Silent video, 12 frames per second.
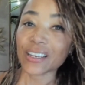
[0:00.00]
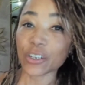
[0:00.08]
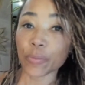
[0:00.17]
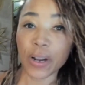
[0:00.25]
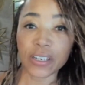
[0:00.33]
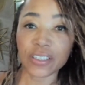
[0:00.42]

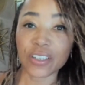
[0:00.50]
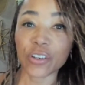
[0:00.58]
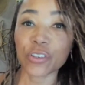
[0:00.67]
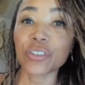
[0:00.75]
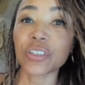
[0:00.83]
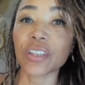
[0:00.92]
your body's not
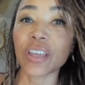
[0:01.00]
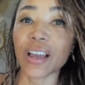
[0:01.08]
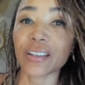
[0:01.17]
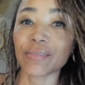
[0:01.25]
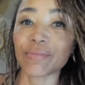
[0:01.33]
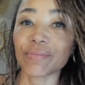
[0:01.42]
used to
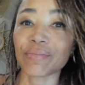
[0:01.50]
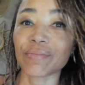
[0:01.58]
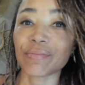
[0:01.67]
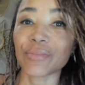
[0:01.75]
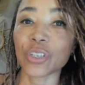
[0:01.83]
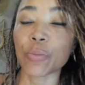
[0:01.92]
that.
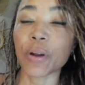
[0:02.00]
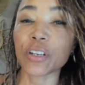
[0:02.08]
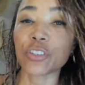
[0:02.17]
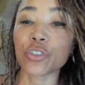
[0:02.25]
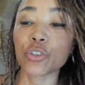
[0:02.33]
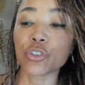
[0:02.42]
Your
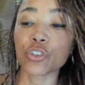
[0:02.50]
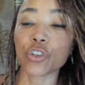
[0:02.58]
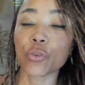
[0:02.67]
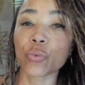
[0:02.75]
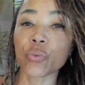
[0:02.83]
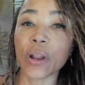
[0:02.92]
body's used
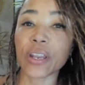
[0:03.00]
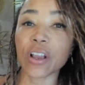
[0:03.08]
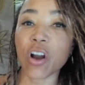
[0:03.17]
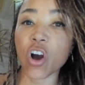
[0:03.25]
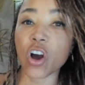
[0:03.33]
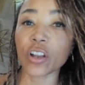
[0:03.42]
to running
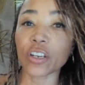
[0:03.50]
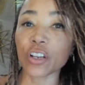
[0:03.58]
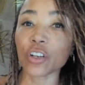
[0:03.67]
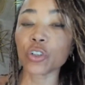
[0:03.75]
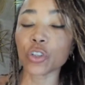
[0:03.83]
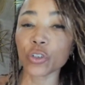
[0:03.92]
on
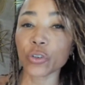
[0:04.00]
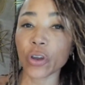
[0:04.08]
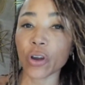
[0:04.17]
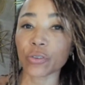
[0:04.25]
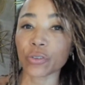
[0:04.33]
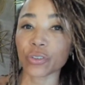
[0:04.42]

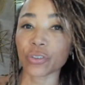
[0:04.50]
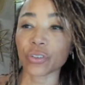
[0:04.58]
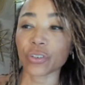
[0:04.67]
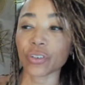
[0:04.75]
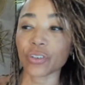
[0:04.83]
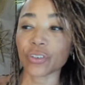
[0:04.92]
glucose.
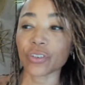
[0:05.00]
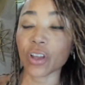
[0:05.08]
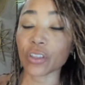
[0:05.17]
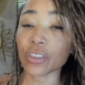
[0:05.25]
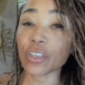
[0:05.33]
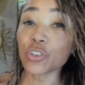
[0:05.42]

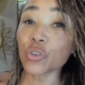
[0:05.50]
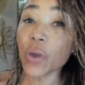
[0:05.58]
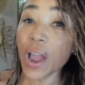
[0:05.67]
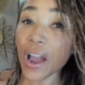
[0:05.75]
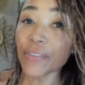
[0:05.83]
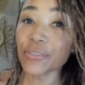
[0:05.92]
Not that you
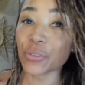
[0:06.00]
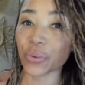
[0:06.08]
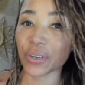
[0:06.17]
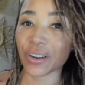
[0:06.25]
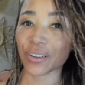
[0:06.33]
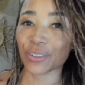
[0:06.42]
have to
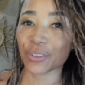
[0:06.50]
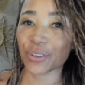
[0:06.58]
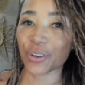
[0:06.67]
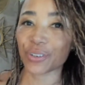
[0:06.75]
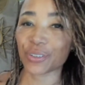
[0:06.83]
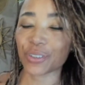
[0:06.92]
run on
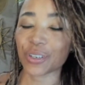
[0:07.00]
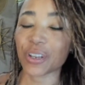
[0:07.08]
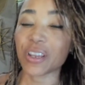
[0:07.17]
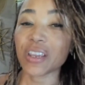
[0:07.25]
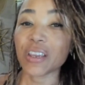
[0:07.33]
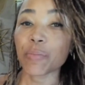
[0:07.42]
glucose,
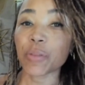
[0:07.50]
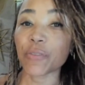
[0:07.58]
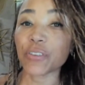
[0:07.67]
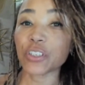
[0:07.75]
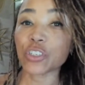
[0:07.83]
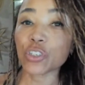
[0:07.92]
but
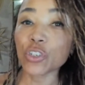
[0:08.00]
if it's